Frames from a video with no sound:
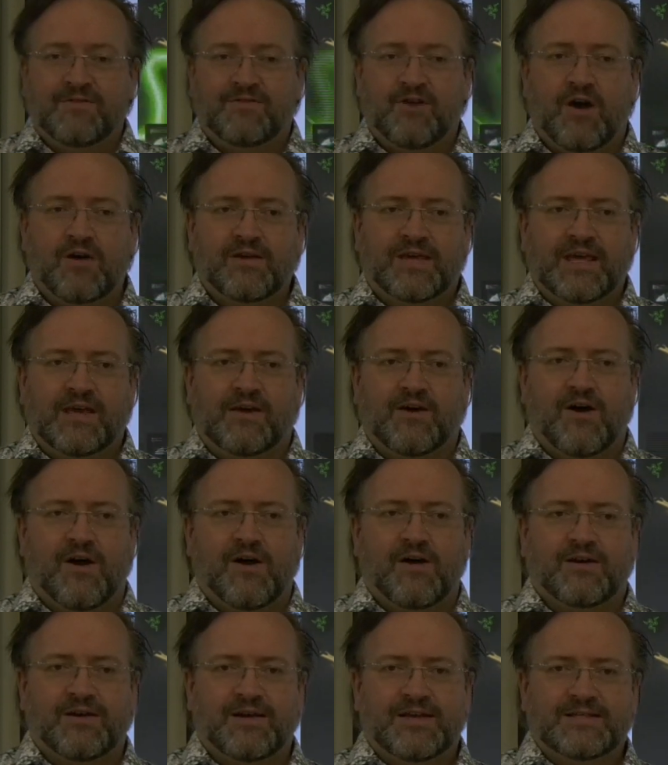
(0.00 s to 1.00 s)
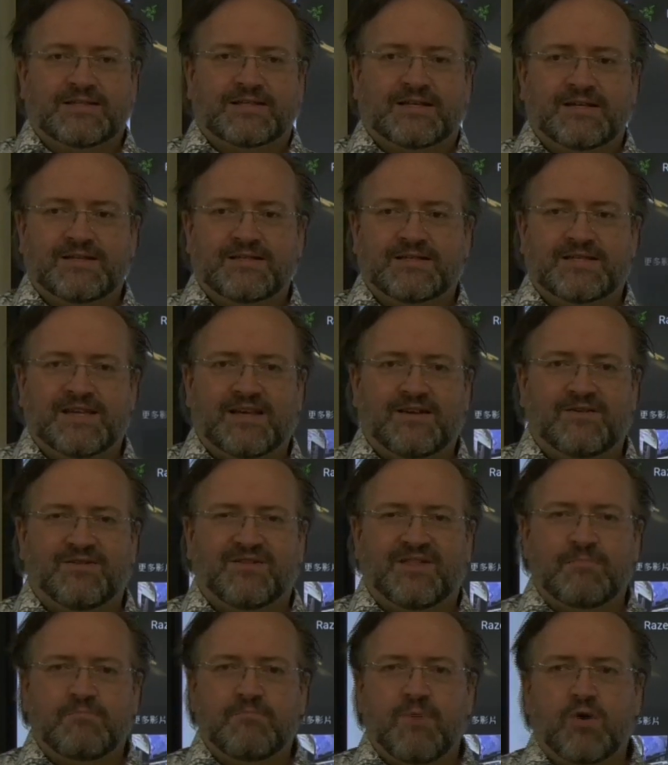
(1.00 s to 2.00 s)
Donkey Kong is
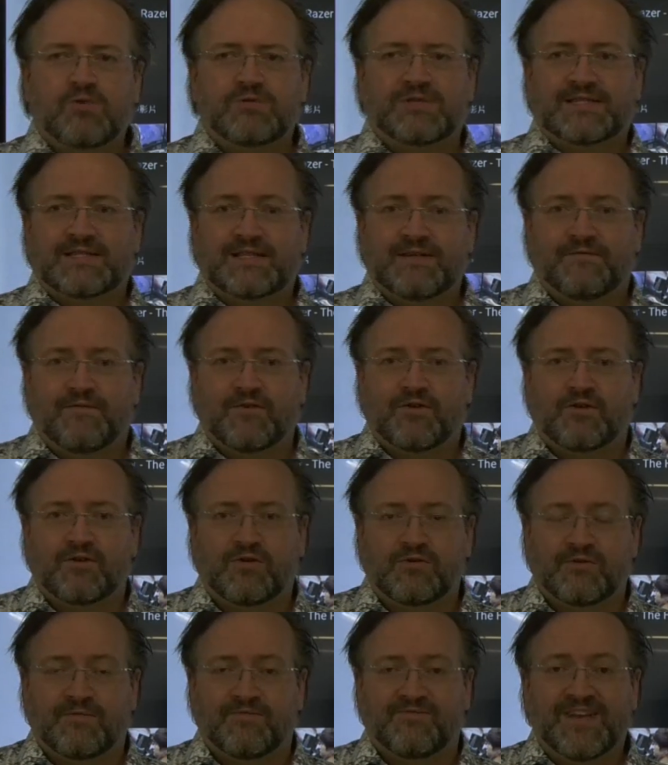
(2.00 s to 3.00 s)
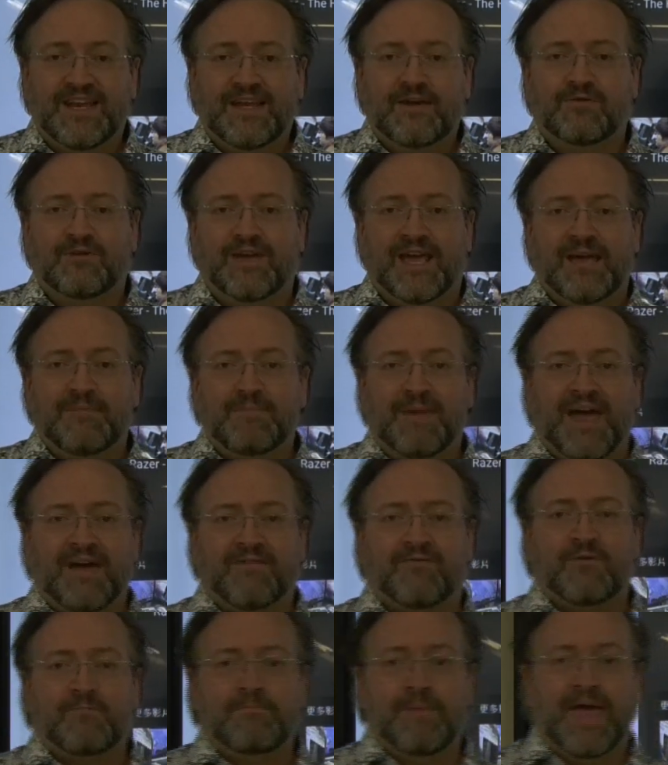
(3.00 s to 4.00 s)
considered the most difficult video game
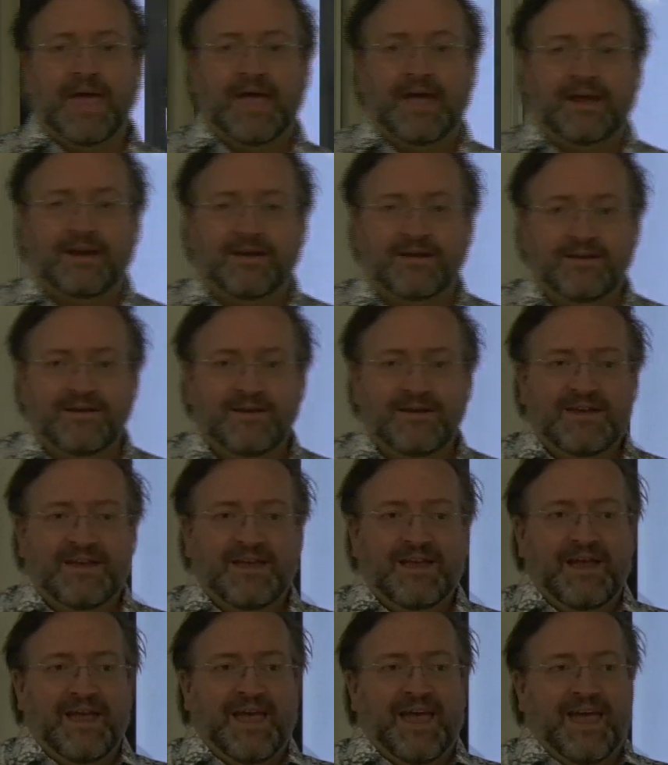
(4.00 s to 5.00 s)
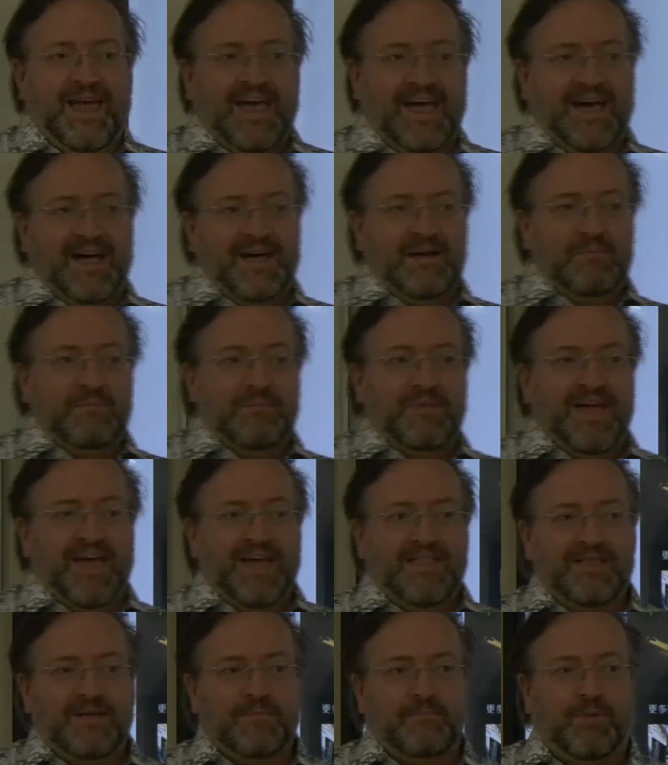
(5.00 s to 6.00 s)
ever made.
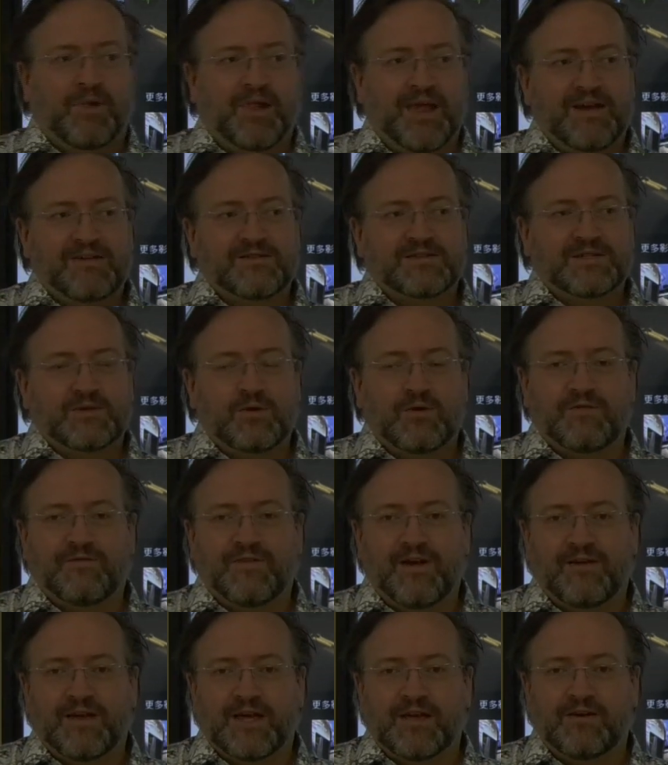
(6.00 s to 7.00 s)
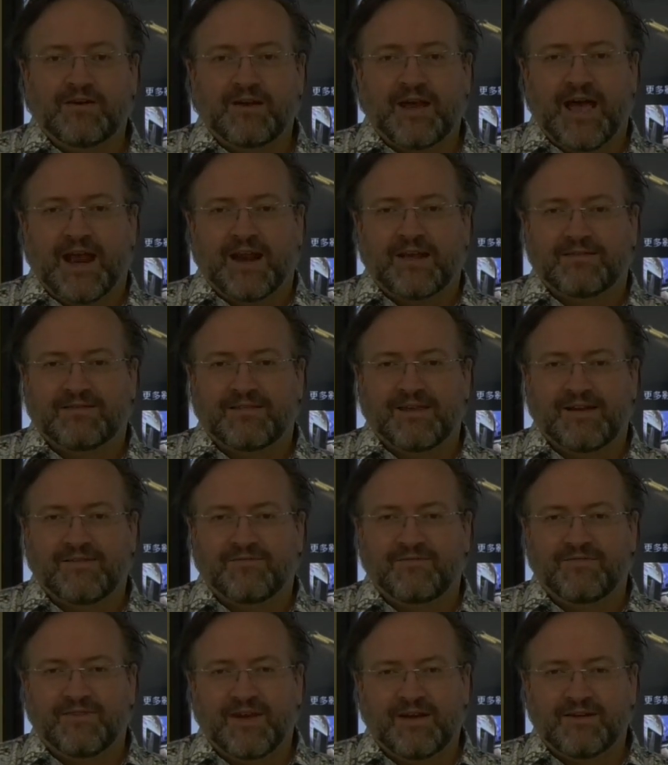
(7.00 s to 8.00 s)
And the players who are very good at it,
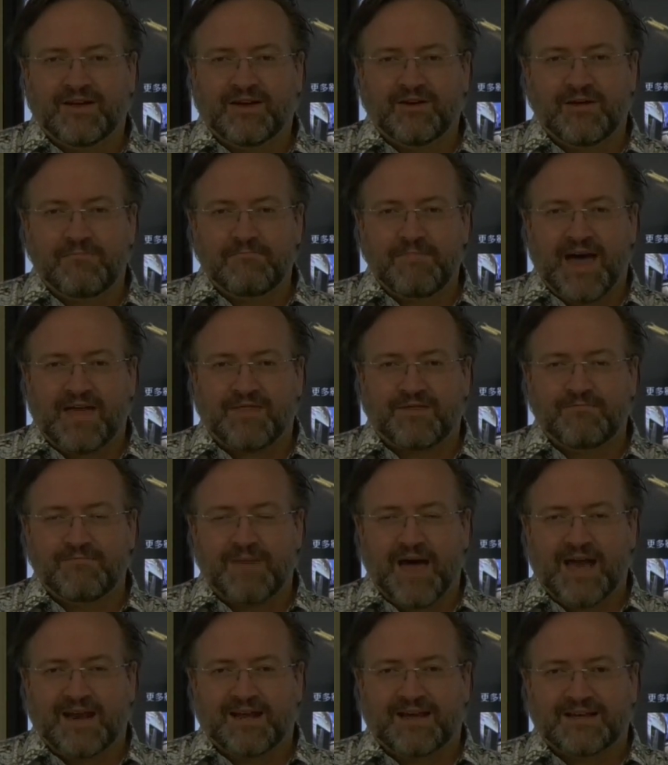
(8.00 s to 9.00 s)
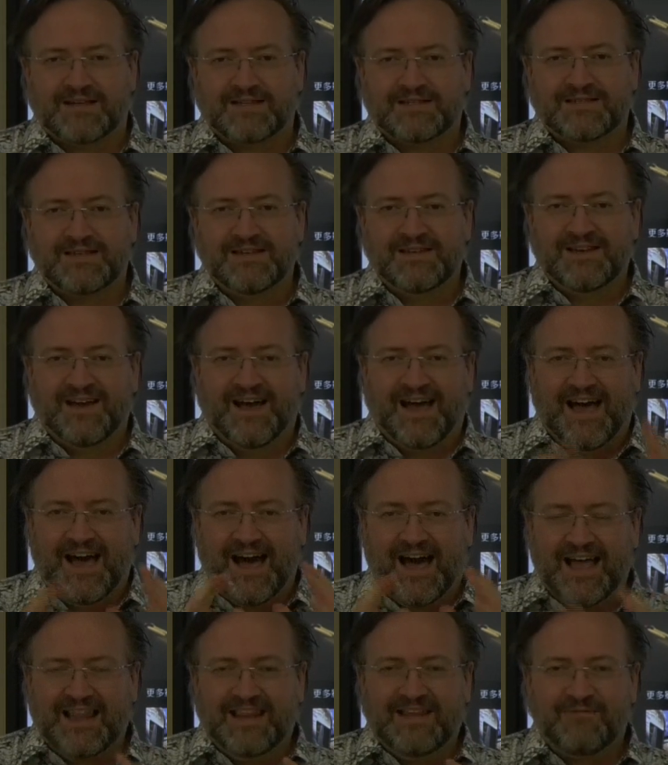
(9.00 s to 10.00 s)
they're very good at mathematics. I
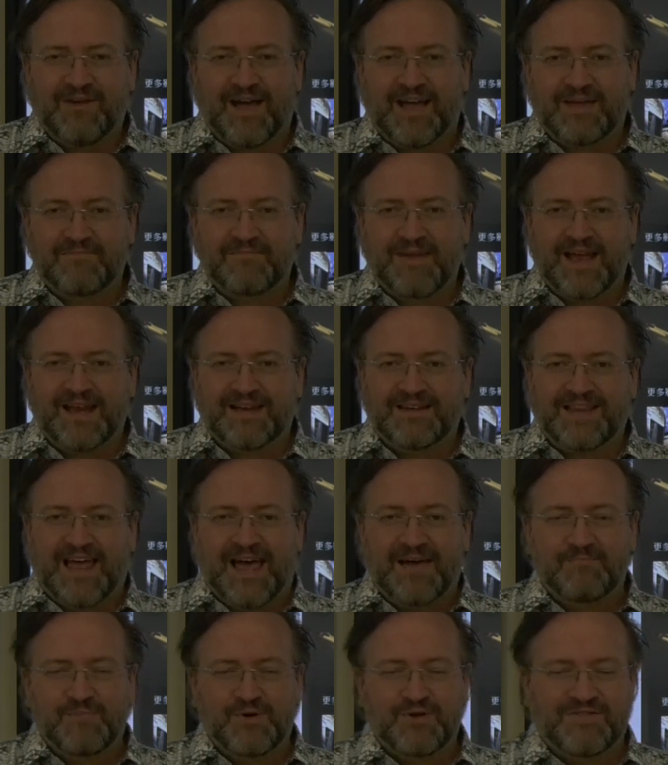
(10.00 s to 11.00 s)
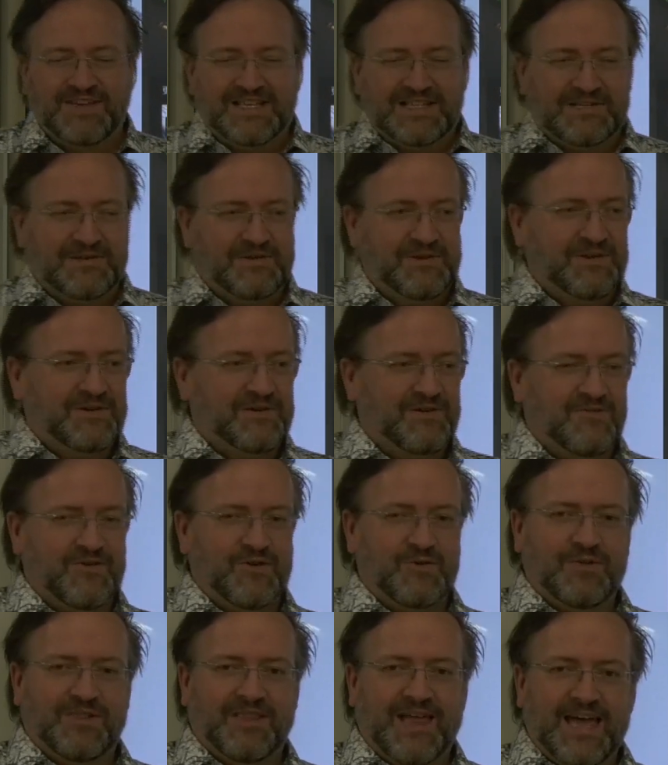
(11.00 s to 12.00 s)
highly recommend that movie to you if you
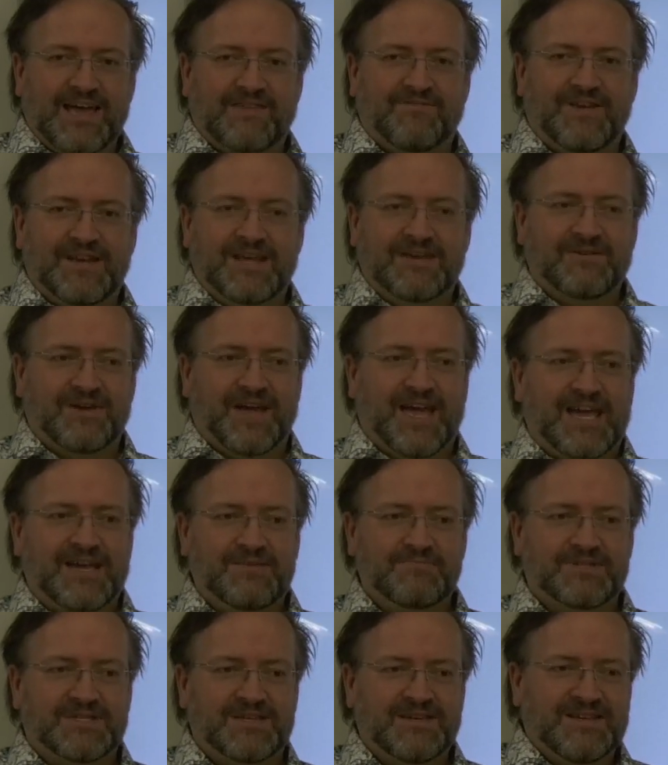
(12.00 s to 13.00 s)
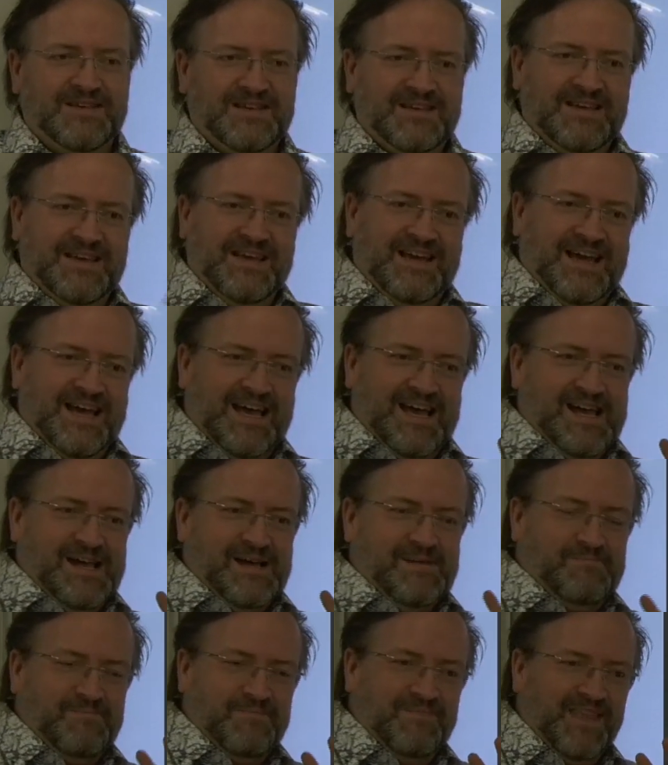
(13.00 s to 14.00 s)
you like video games
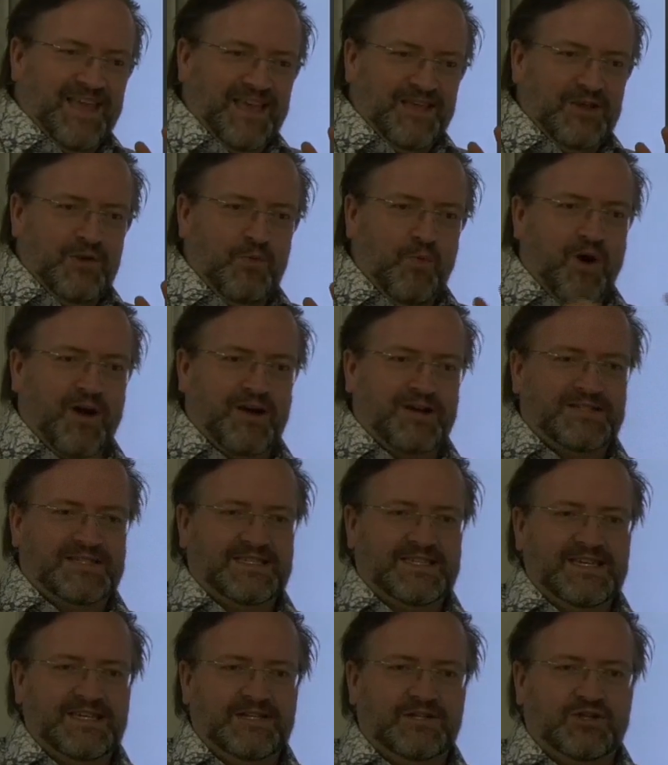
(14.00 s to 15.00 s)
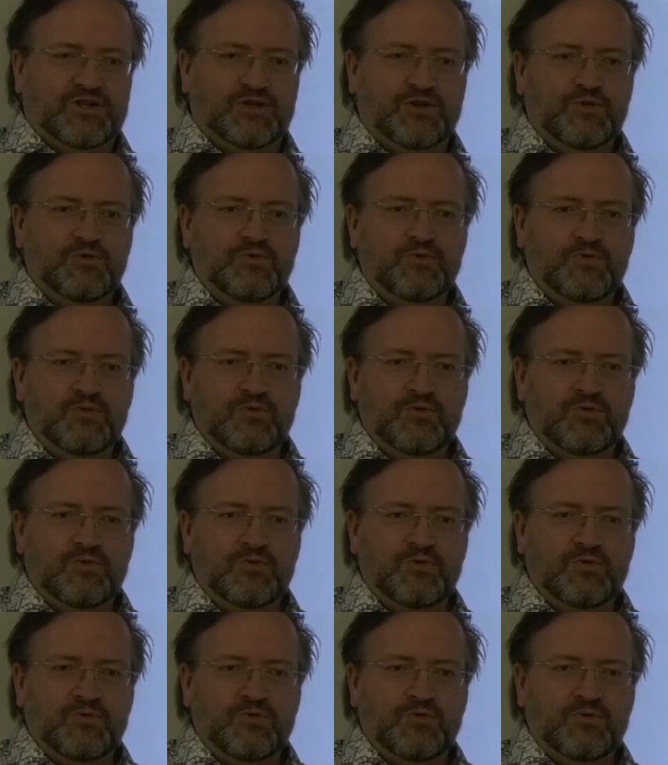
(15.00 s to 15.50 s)
and you want to see two